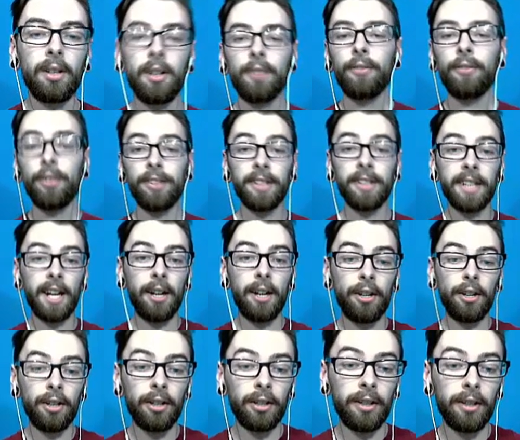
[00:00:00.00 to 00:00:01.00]
First
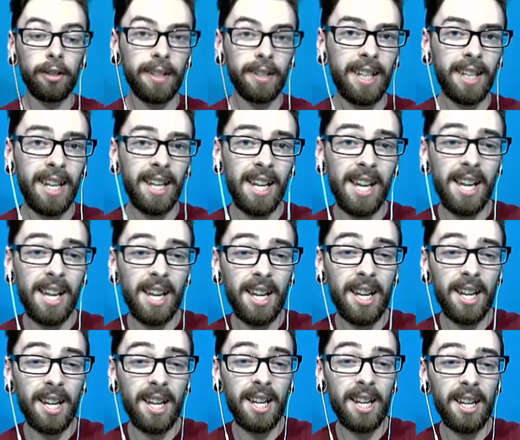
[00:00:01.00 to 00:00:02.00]
encounter in the
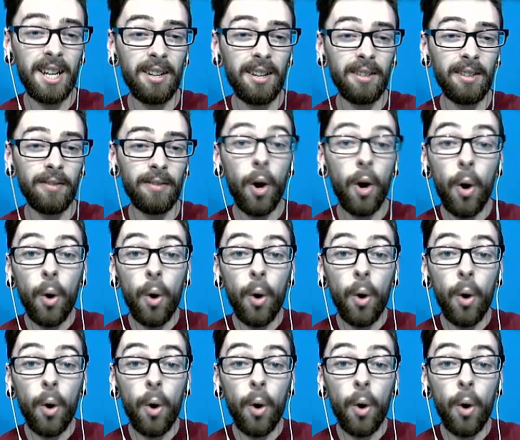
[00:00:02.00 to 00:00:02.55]
cave!